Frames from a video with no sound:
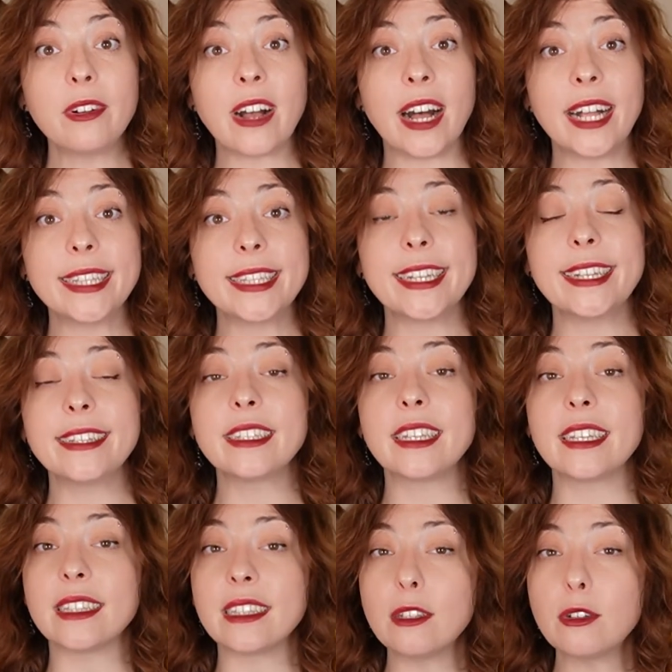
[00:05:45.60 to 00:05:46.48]

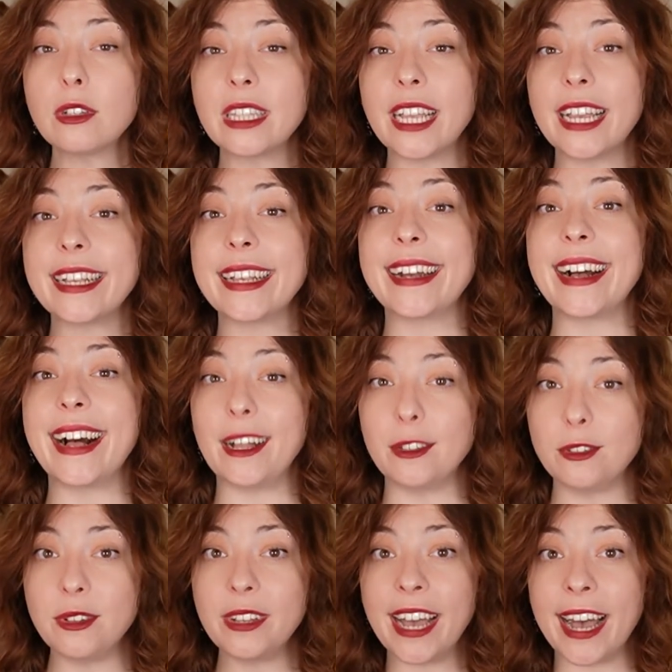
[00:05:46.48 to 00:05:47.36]
content can look like a
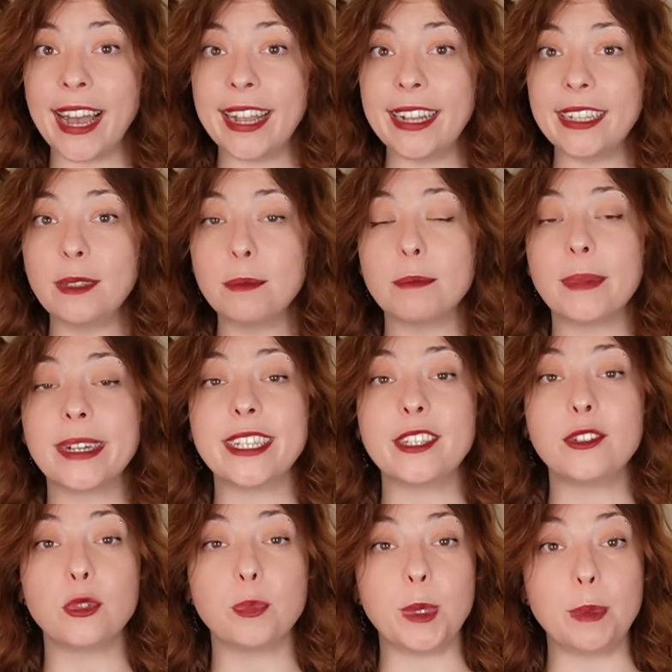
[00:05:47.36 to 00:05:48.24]
how-to guide, but
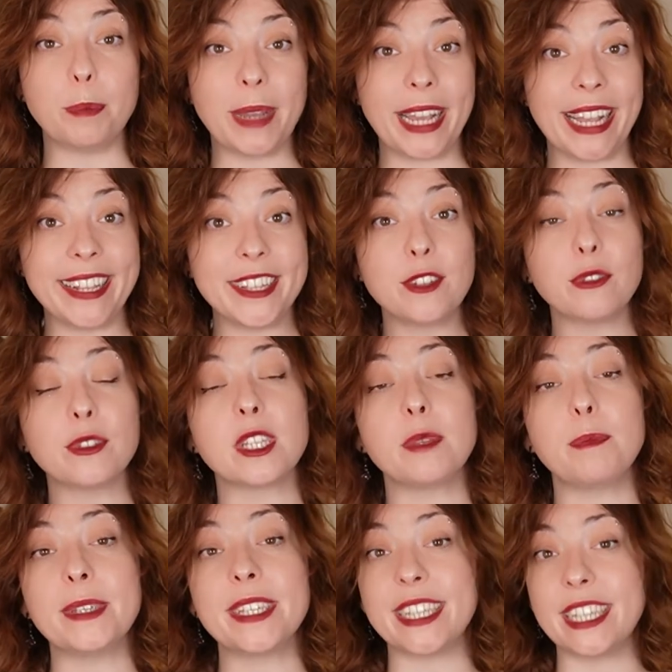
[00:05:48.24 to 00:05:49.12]
it should be based on
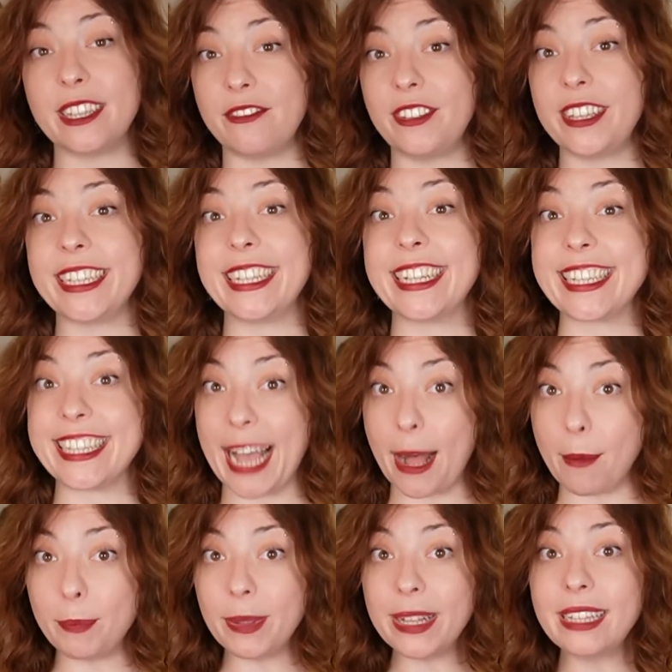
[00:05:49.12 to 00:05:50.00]
a specific
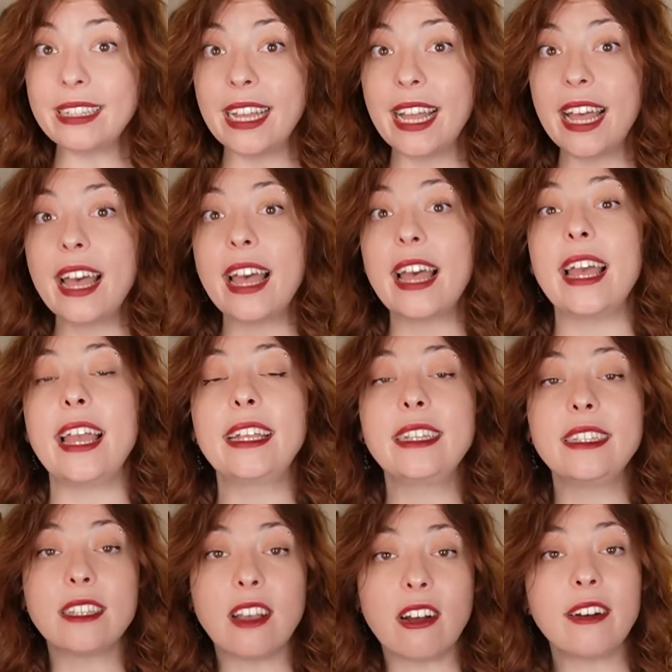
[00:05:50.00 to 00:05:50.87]
example
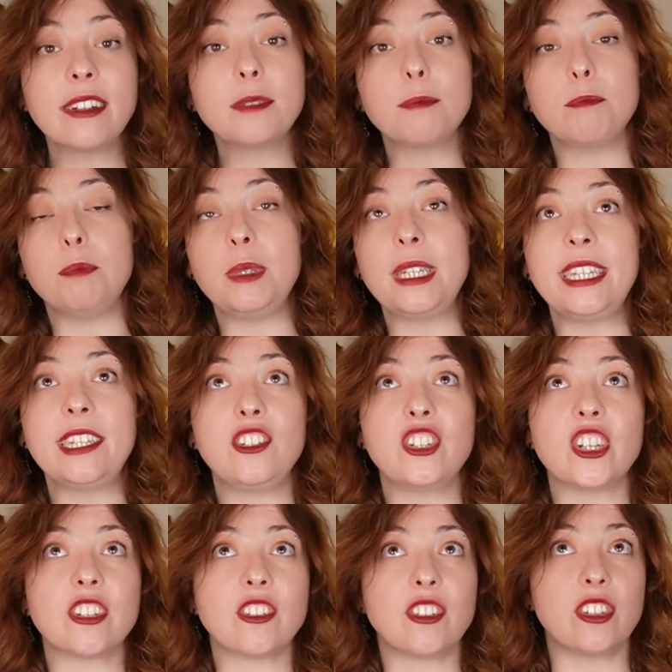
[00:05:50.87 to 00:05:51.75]
and not be
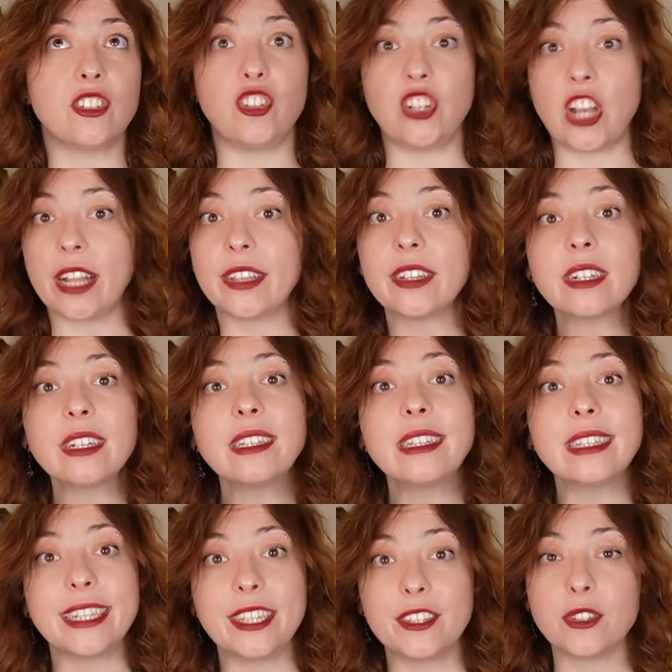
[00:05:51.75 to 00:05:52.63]
just a
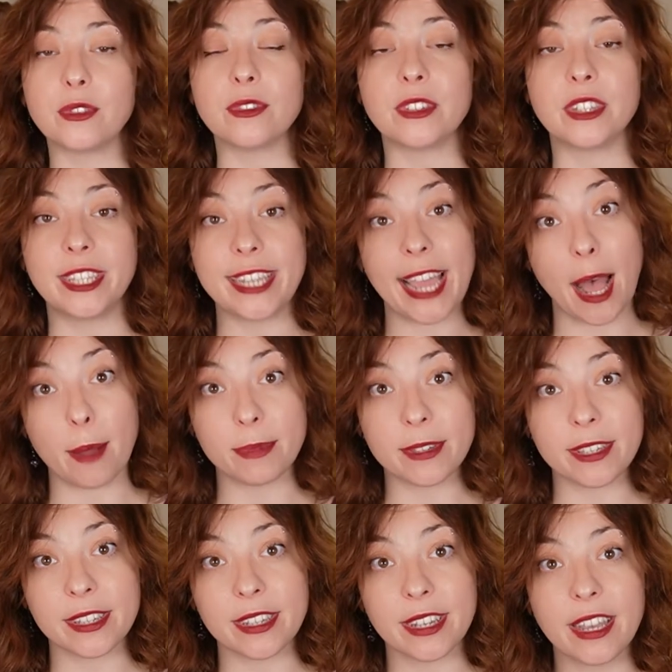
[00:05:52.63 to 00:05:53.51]
general list of
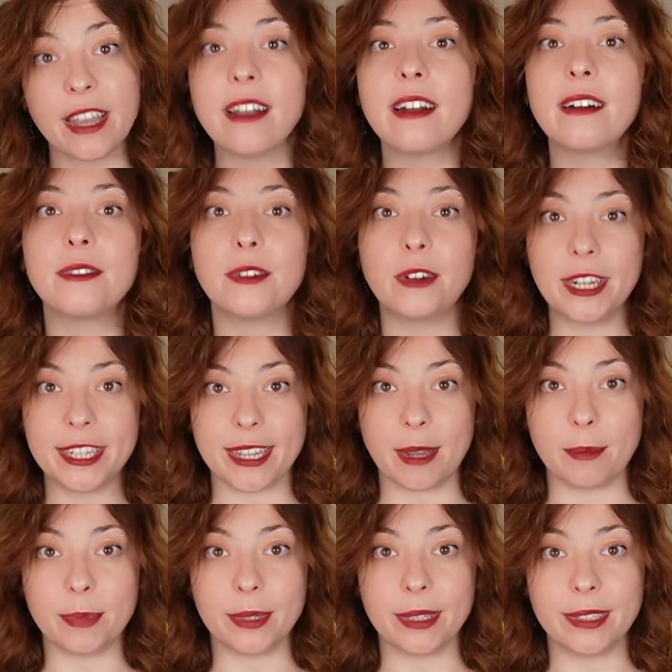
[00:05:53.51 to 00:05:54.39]
steps. For
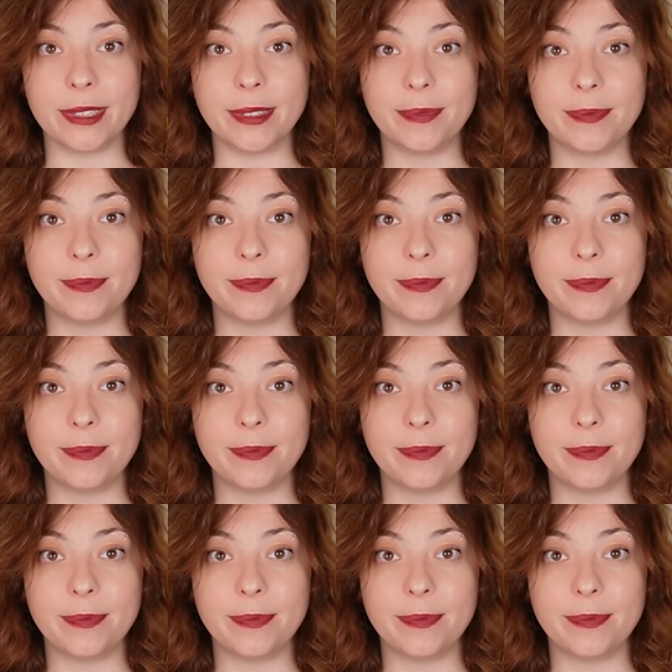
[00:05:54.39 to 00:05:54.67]
example,